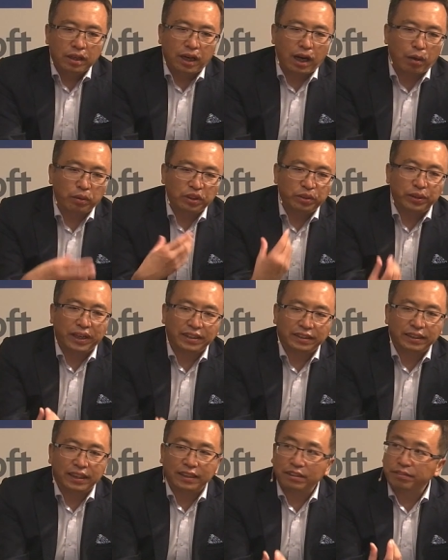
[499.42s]
our
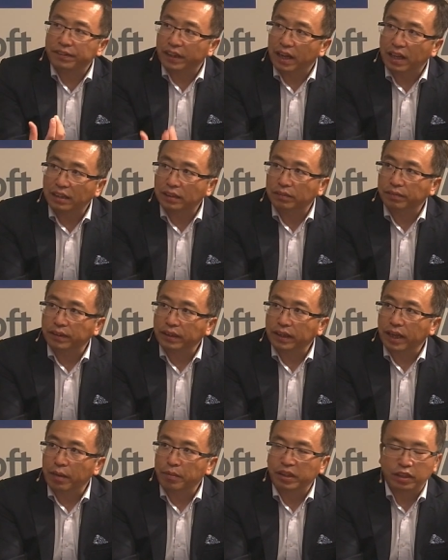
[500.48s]
strategy and the philosophy.
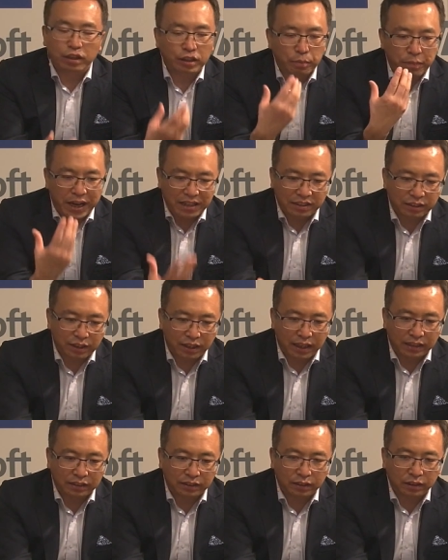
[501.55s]
I mean, the, the best
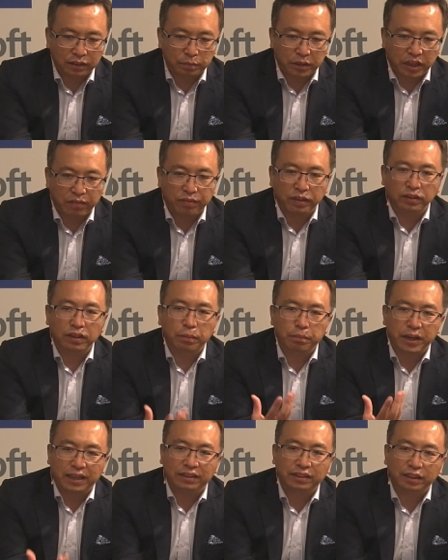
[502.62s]
class uh, smartphone, the
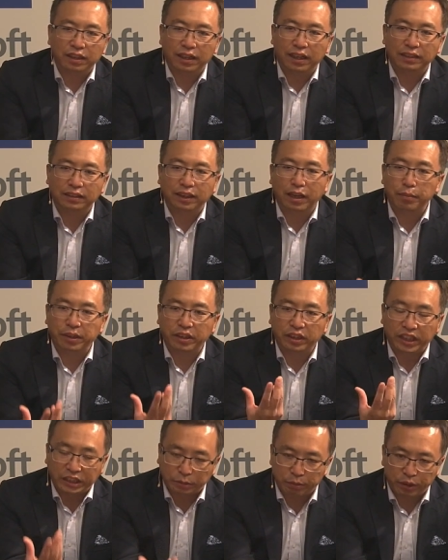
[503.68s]
best class, I mean,
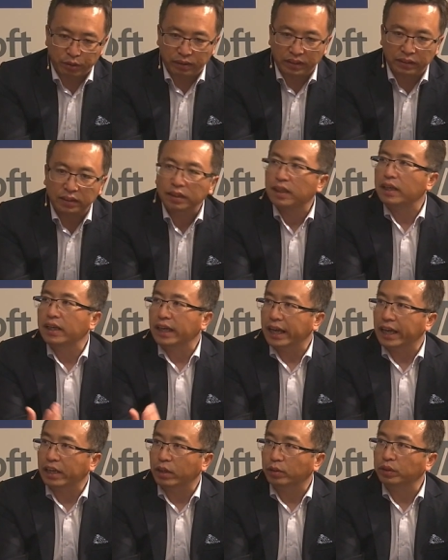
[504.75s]
the experience,
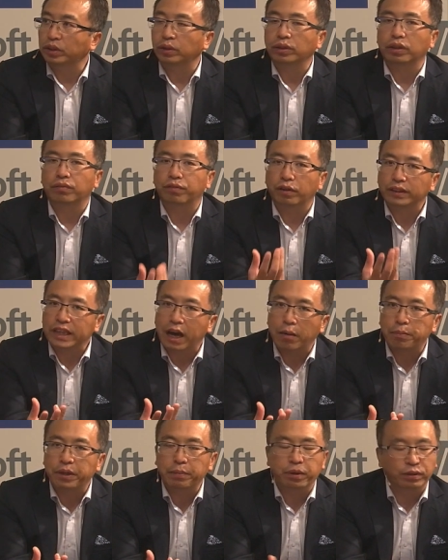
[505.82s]
and also the, for
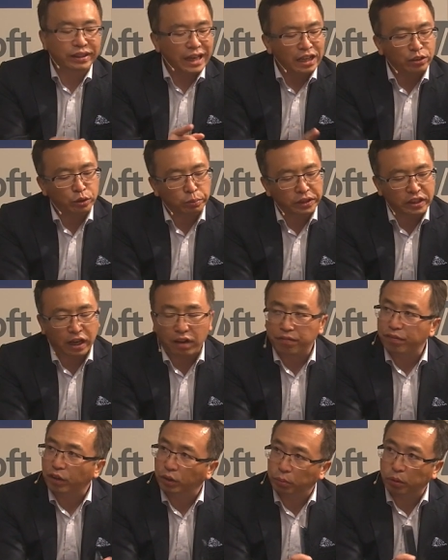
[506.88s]
young people, that should be the
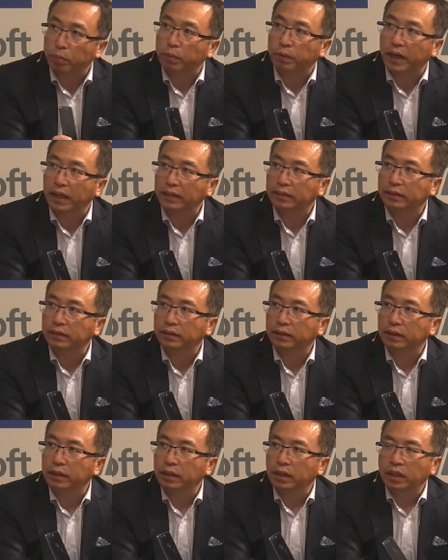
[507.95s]
affordable price.
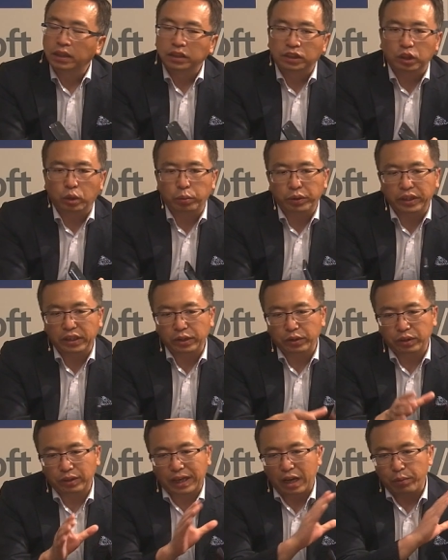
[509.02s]
Yeah. So we, you
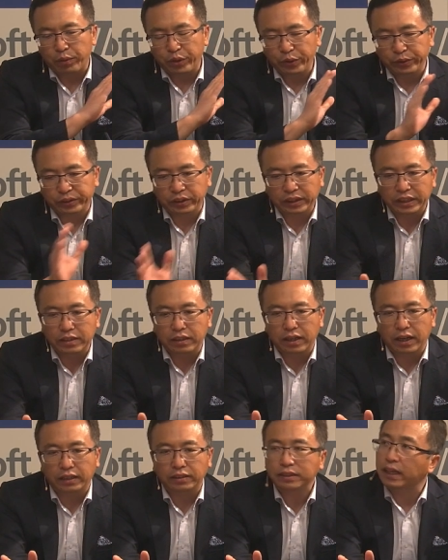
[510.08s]
know, that we use the
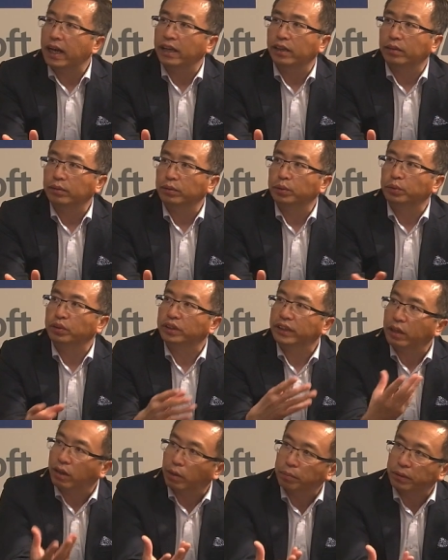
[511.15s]
internet channel to
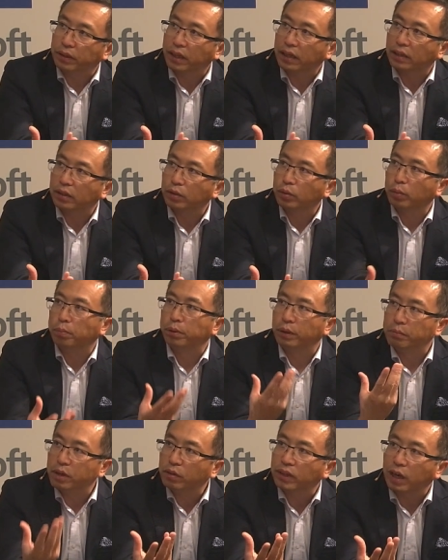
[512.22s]
sell our product, to
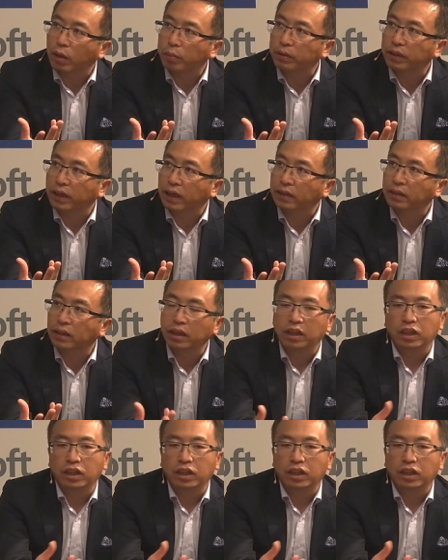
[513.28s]
promote our product